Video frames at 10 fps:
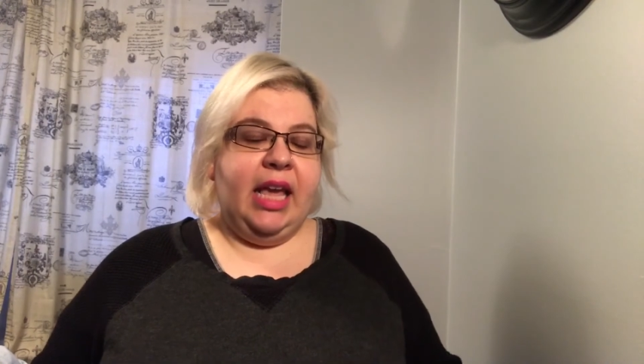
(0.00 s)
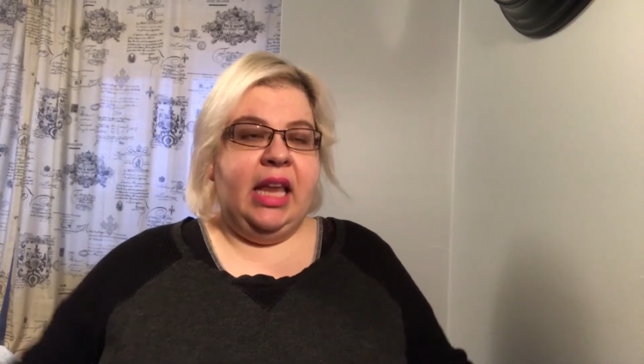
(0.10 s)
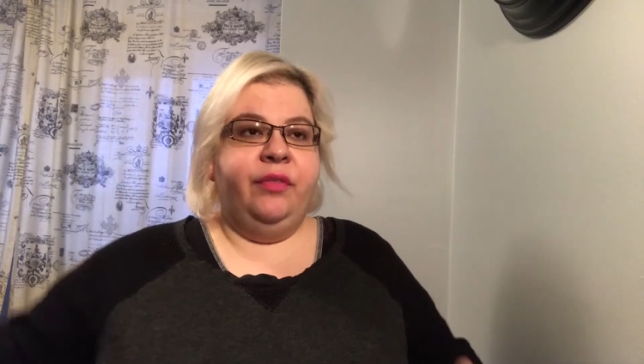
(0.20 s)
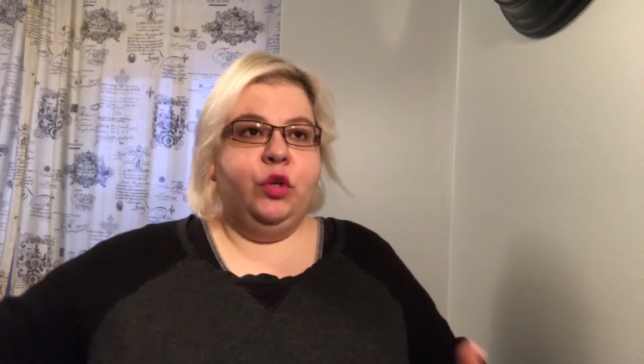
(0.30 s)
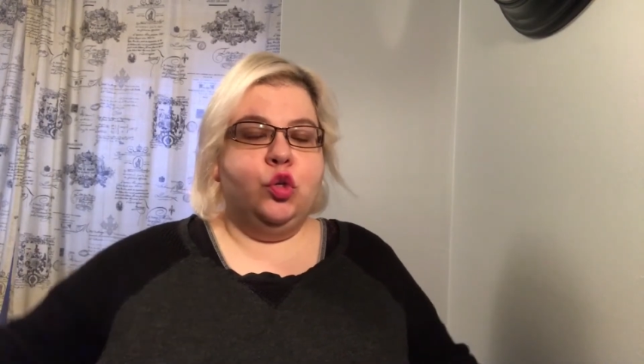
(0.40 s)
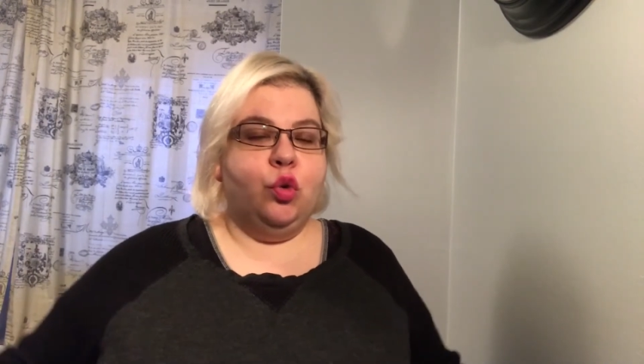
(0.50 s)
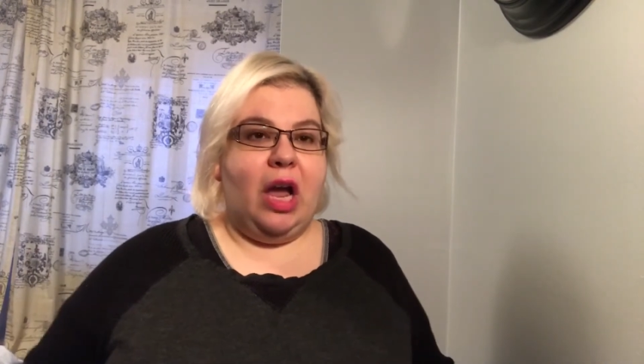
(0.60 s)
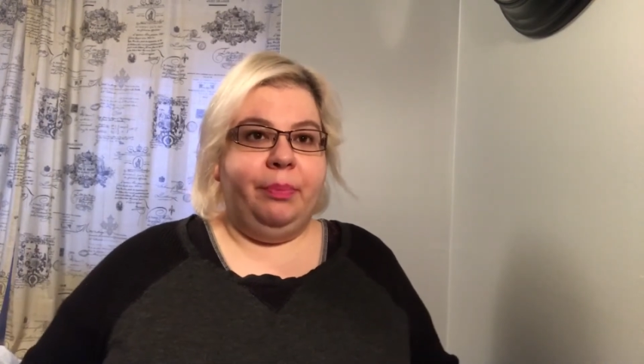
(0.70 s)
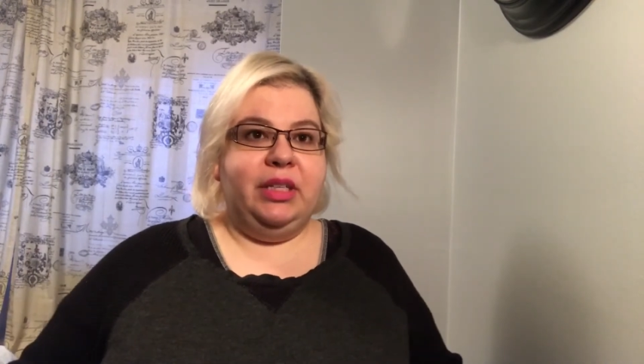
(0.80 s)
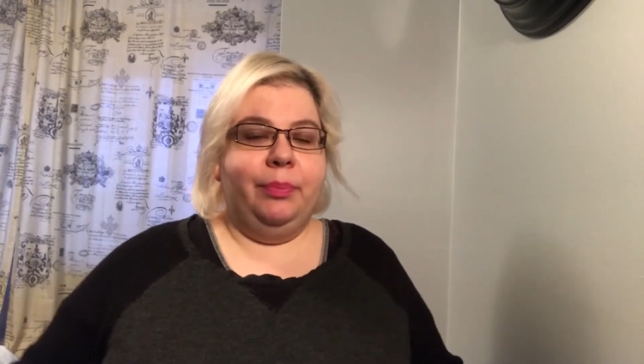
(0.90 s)
And if you
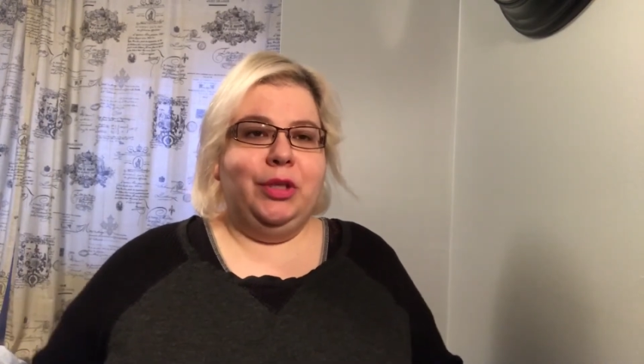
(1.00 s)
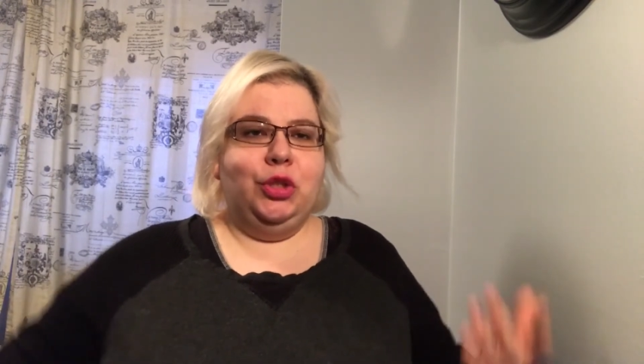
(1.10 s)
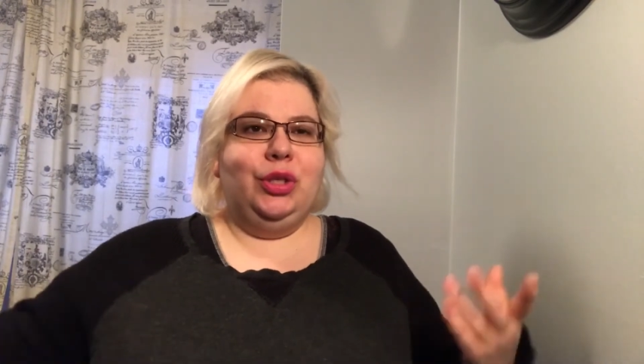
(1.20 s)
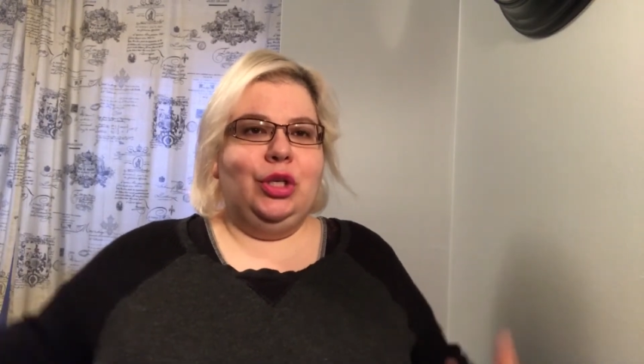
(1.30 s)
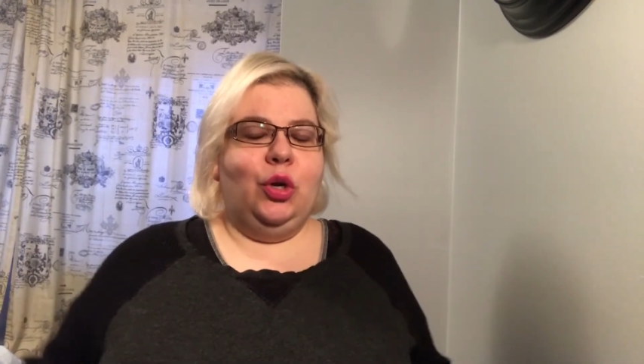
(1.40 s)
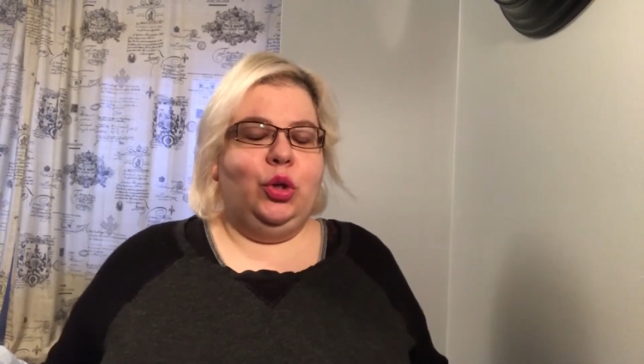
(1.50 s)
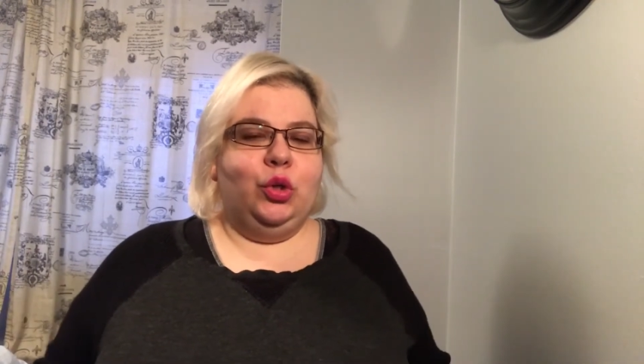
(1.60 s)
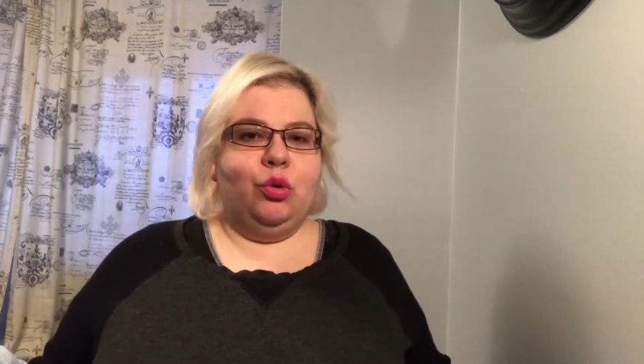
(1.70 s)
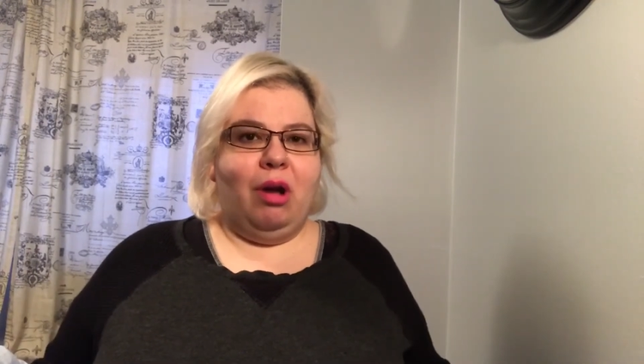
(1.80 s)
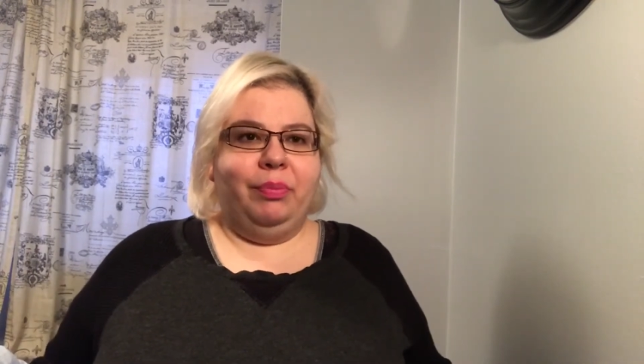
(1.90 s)
dropped it, but you didn't know you
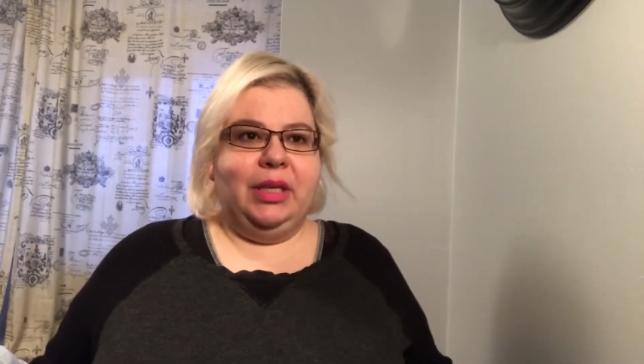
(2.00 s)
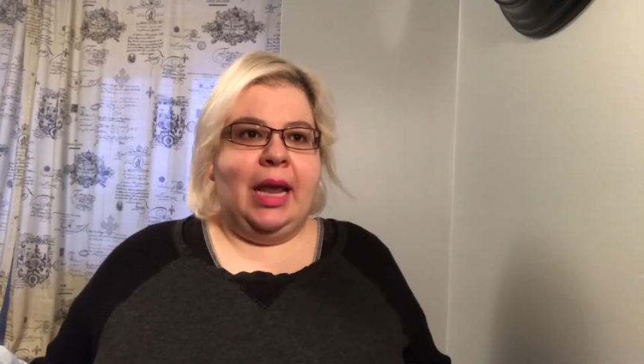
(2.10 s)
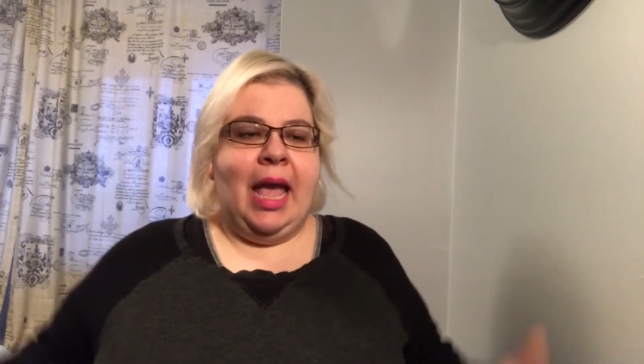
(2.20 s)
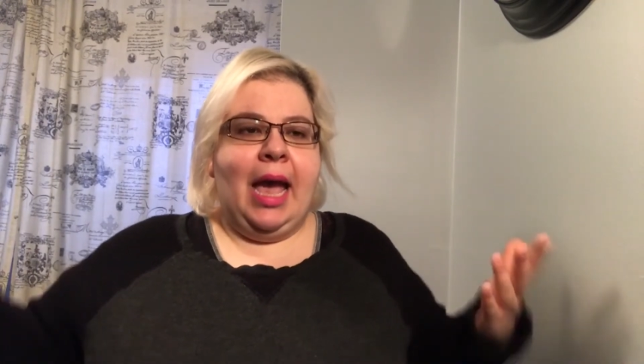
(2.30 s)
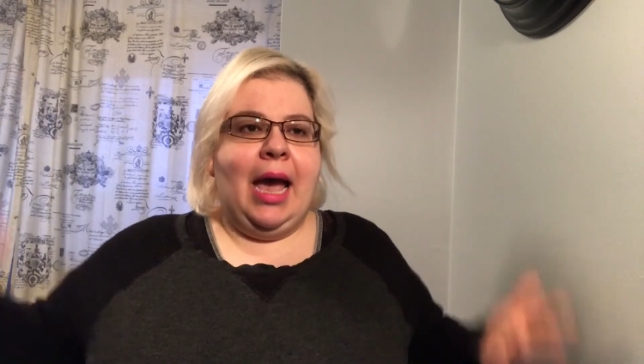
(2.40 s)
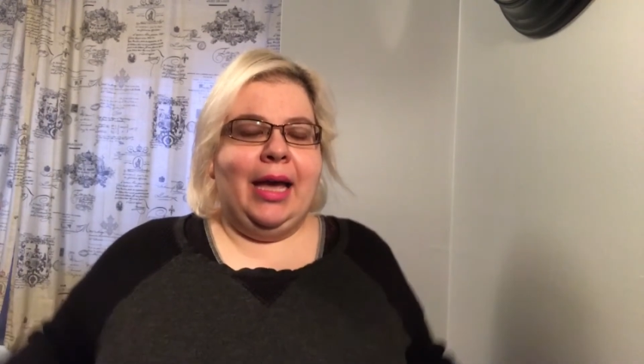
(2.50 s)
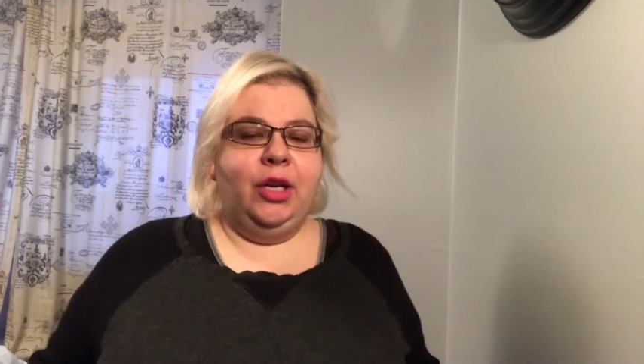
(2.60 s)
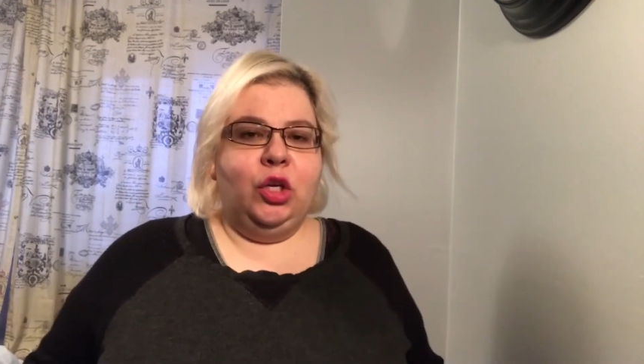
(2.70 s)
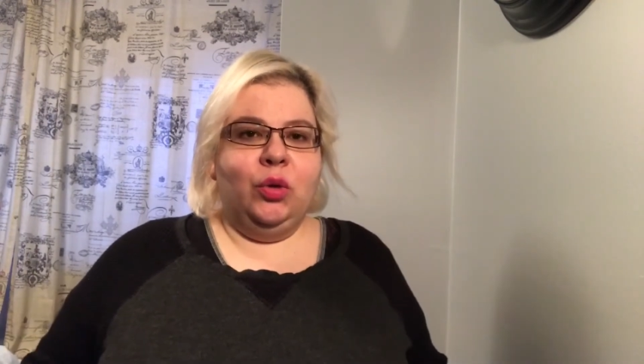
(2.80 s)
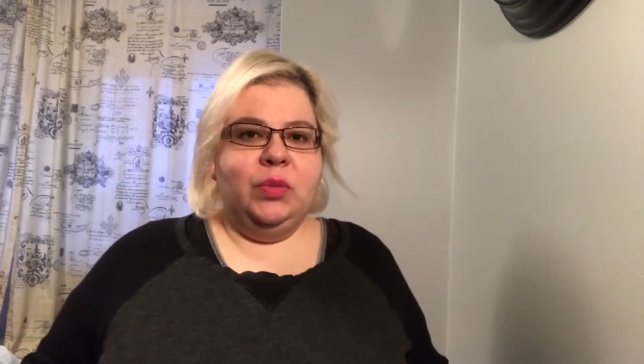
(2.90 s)
dropped it, how do
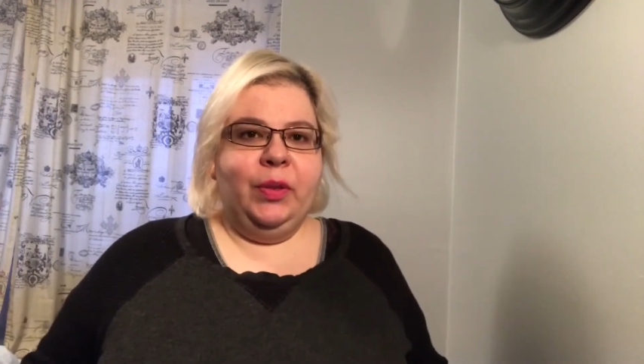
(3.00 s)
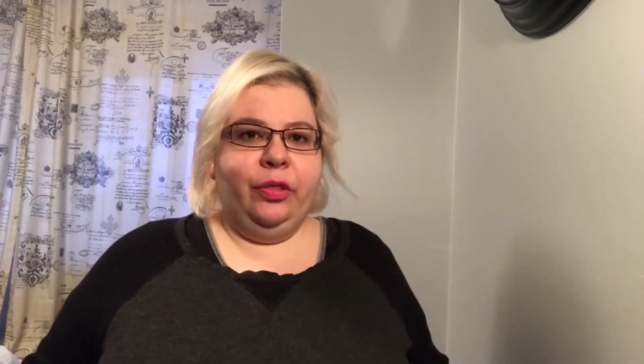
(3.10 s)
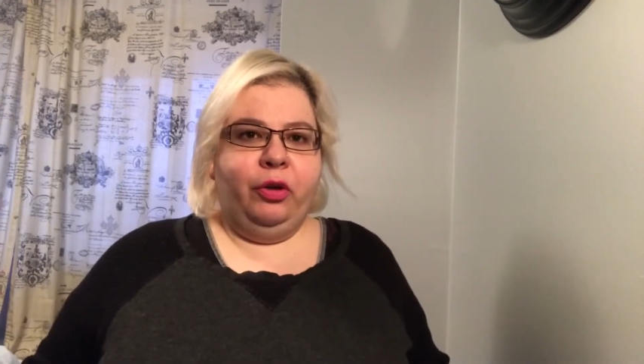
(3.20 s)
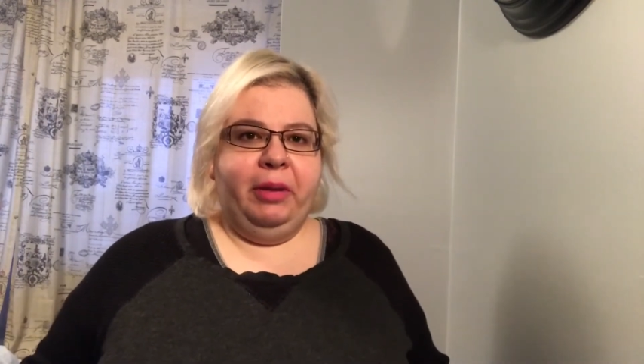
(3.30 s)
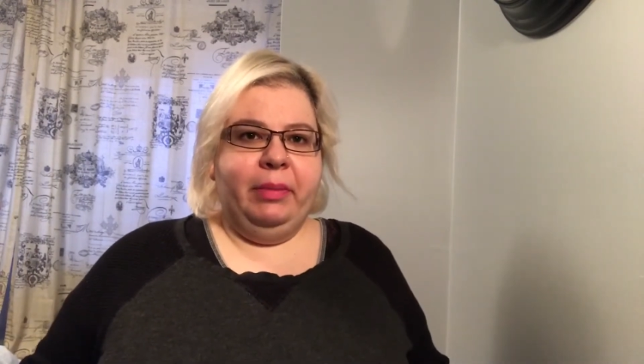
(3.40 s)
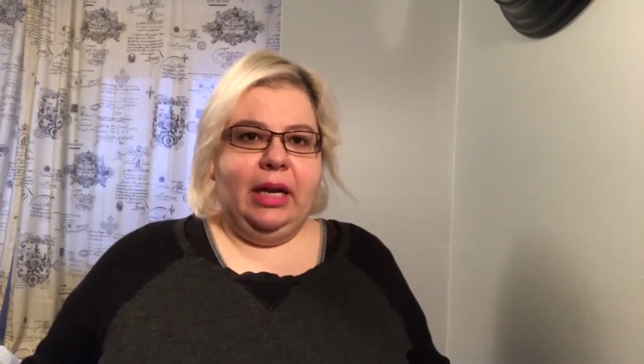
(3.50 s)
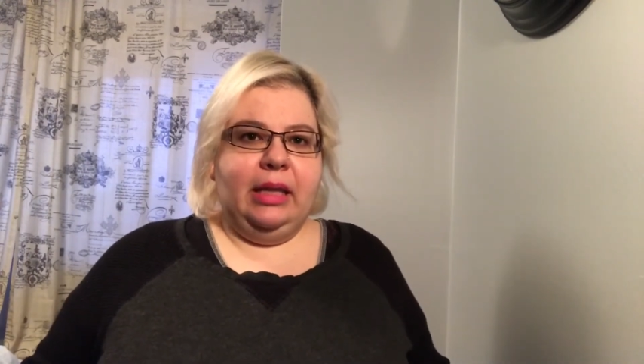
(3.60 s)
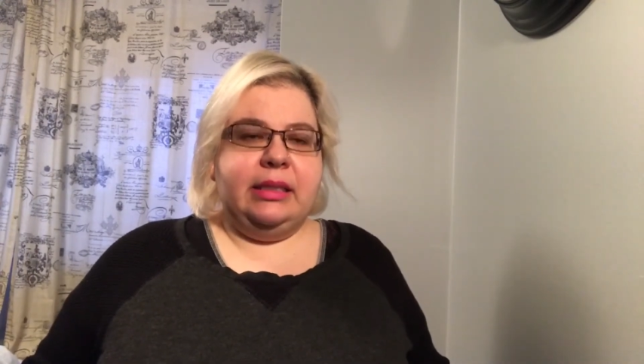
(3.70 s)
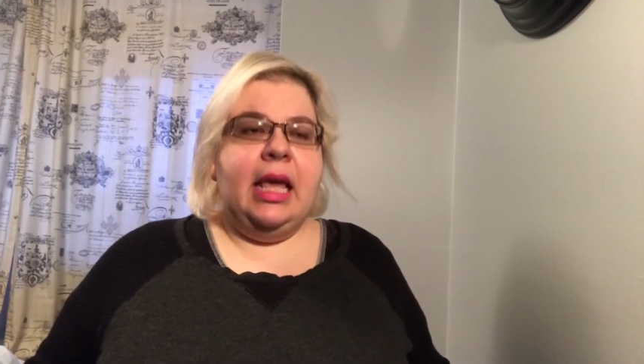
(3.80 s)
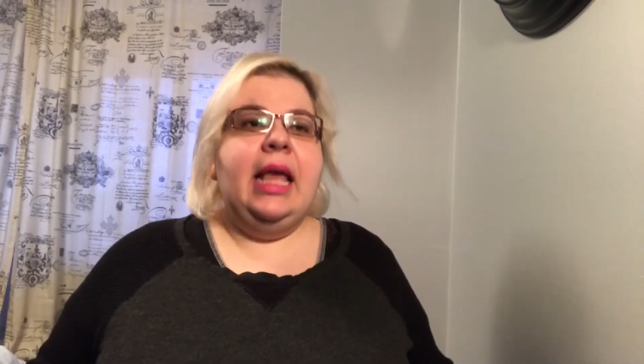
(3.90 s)
you know it's been 30
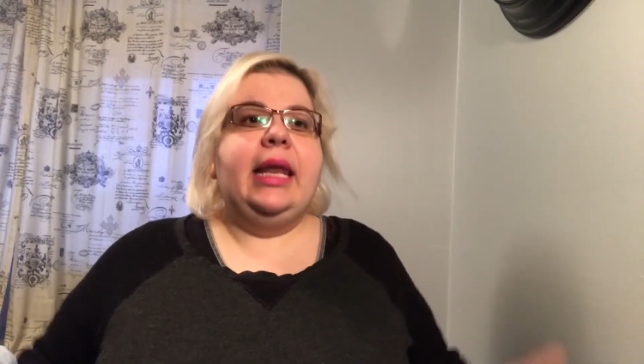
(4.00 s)
minutes?